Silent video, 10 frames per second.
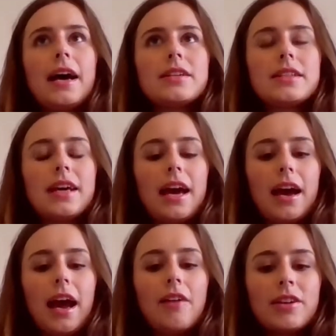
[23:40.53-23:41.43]
And
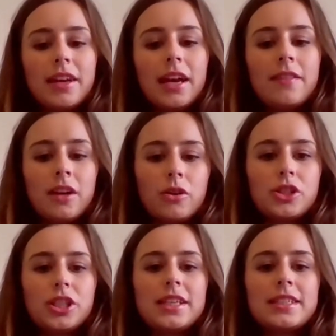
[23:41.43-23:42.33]
everything in the
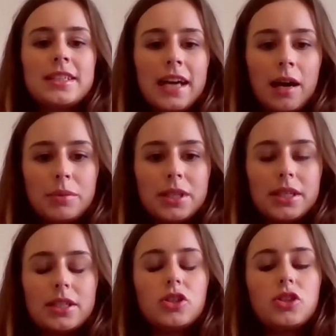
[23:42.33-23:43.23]
ocean is
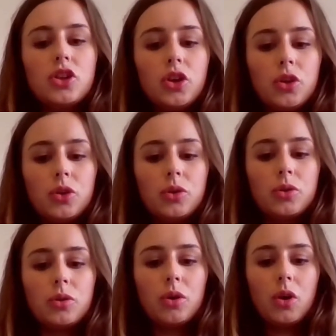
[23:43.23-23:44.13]
adapted
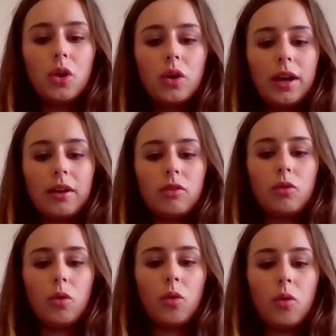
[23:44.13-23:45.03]
to kind
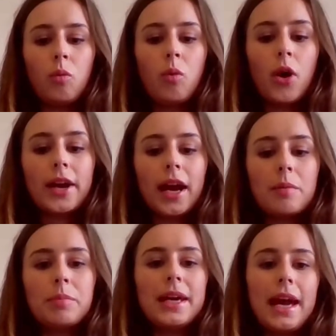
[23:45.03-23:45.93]
of work at
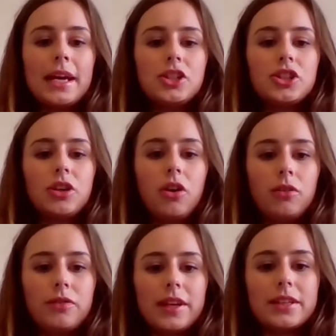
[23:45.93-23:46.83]
a pH
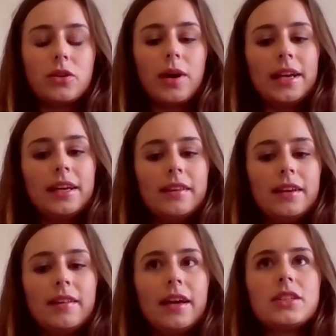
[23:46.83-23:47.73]
of this. So
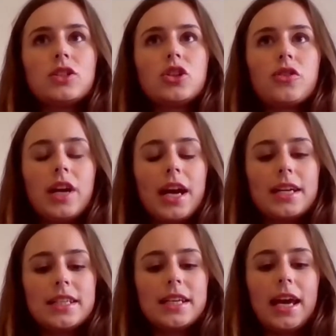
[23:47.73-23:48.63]
anything that is
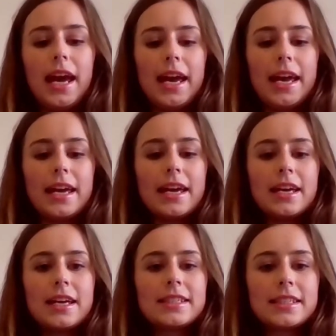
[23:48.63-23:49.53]
creating a
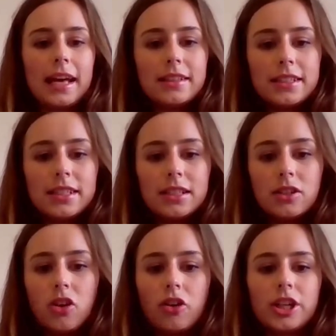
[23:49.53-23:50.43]

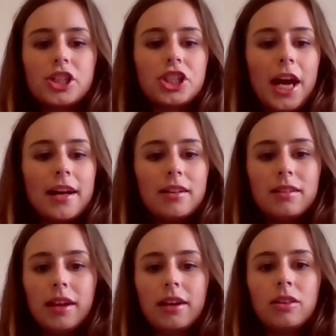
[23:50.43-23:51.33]
skeleton or a
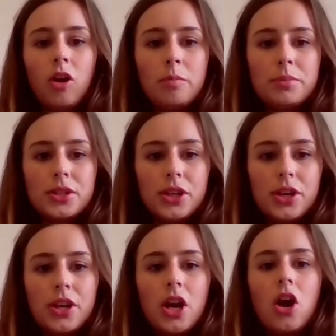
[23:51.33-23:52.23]
shell, like a
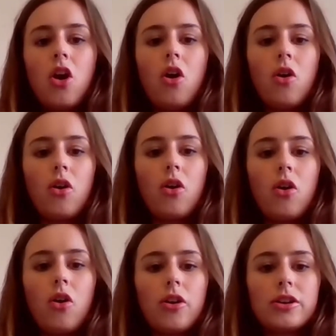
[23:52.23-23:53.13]
lobster
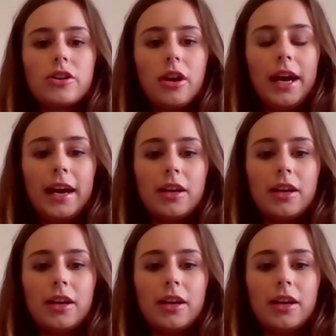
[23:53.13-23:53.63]
or